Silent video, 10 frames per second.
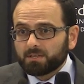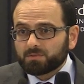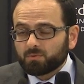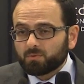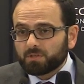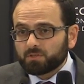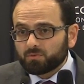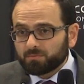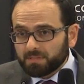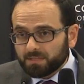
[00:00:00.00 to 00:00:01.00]
So they
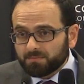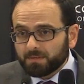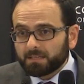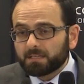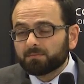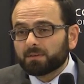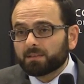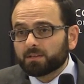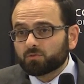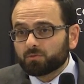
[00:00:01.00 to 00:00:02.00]
should be effective and
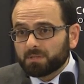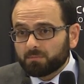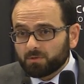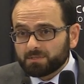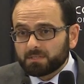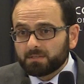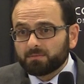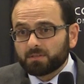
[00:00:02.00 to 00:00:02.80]
they should be positive.